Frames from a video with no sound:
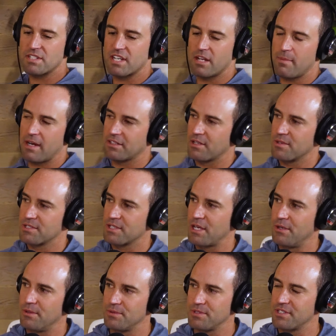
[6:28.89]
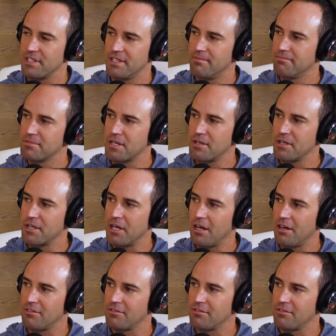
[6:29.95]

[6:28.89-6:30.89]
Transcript: was it about those loans that turned you off?